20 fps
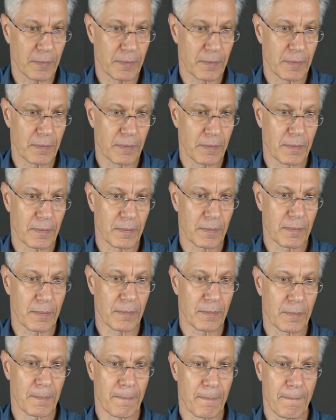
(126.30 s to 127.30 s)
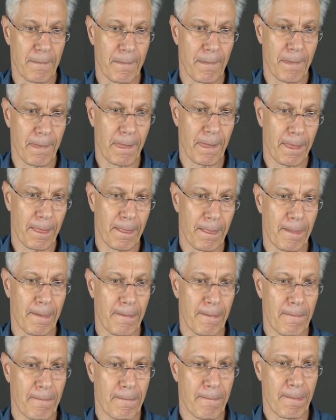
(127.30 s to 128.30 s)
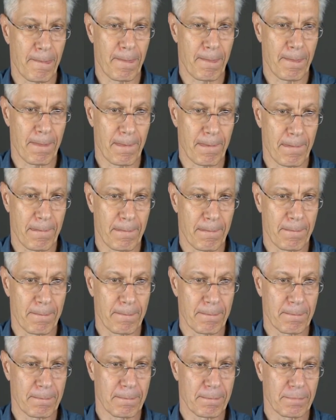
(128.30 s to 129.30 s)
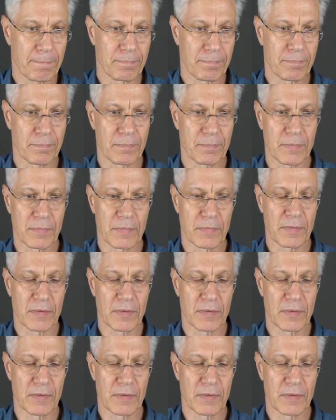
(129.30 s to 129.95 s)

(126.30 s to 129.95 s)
(silence)